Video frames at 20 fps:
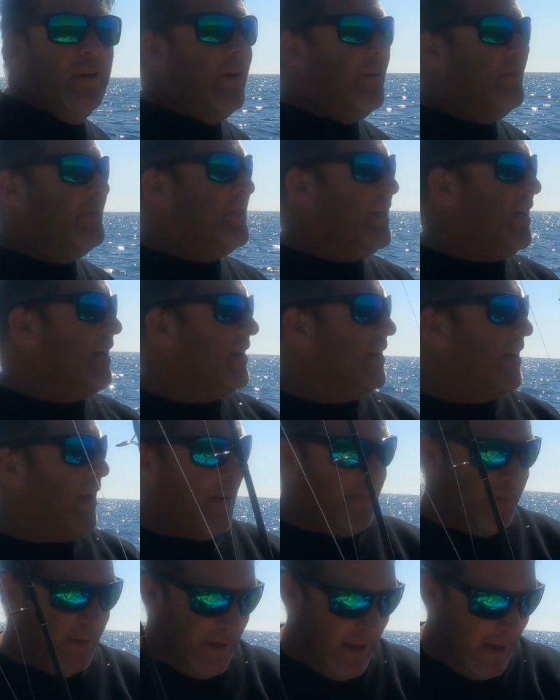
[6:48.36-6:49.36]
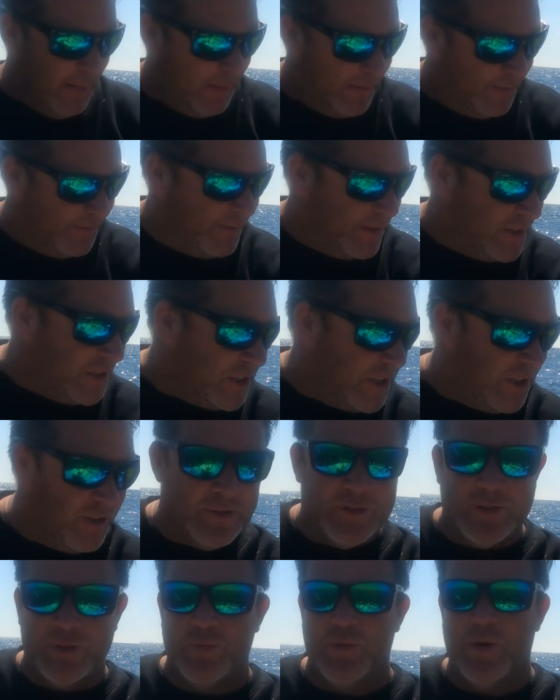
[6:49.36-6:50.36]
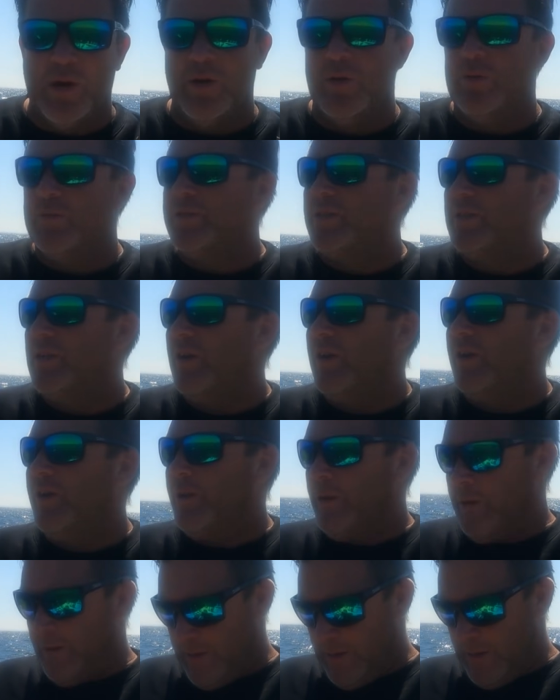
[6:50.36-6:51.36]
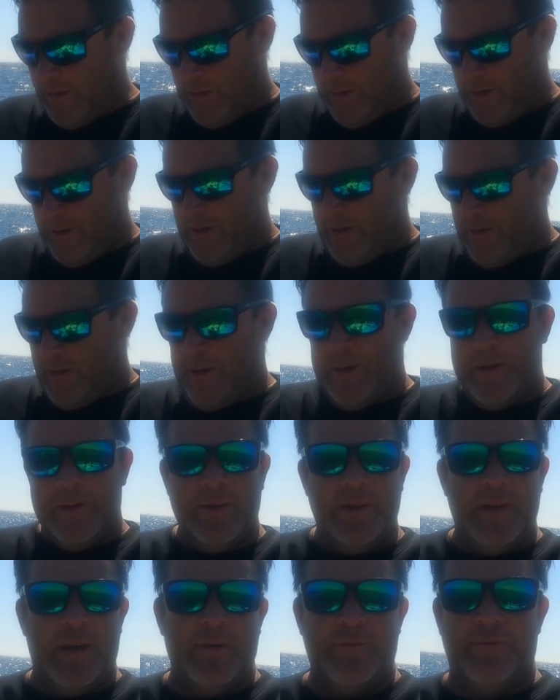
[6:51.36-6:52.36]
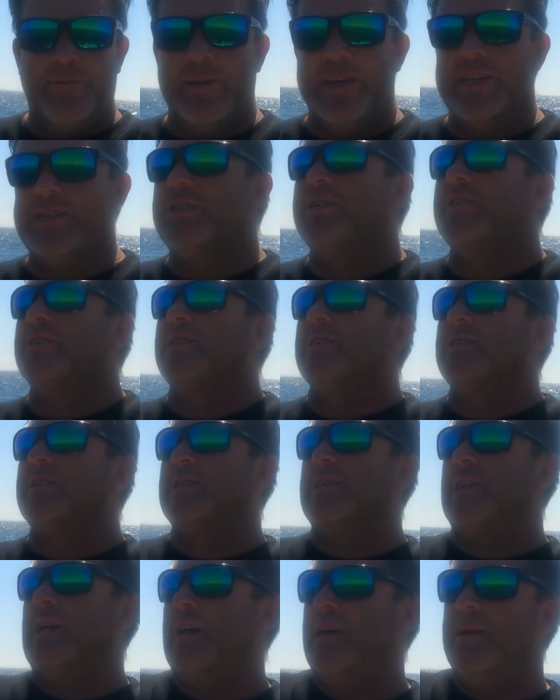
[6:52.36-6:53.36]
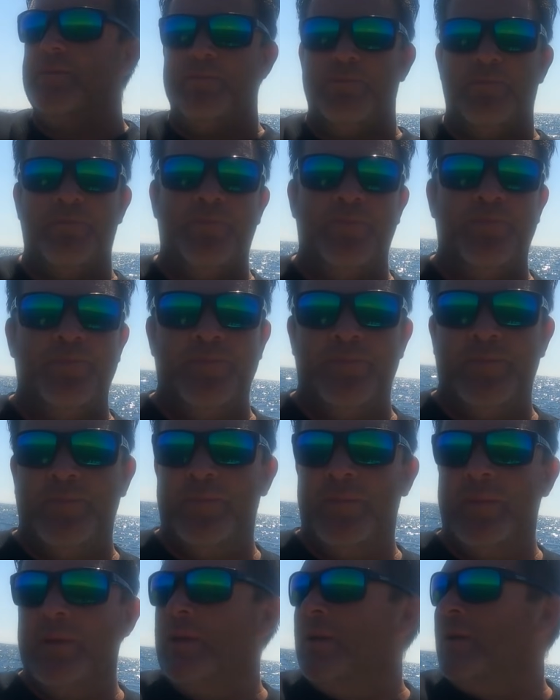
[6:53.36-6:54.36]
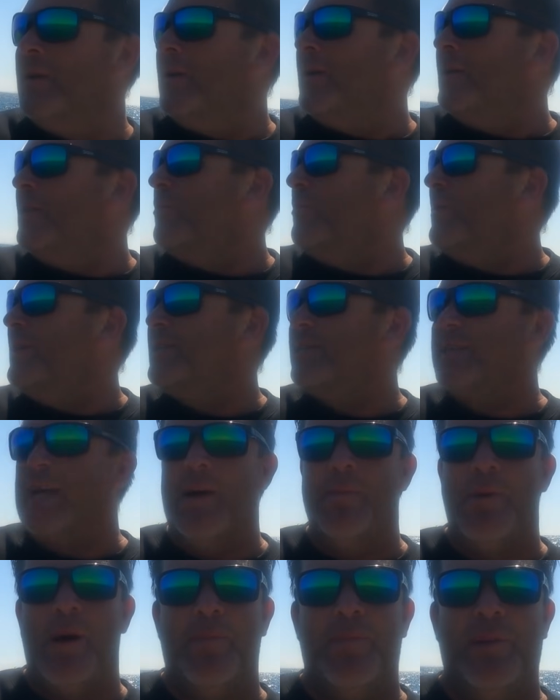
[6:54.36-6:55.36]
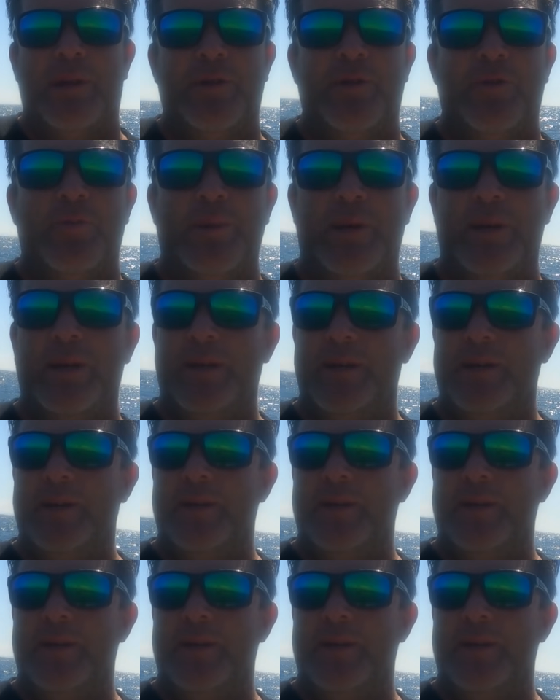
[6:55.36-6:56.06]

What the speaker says: I've sounded up a couple of fish here as well. So young Fletcher's asleep, wind's come up a little bit,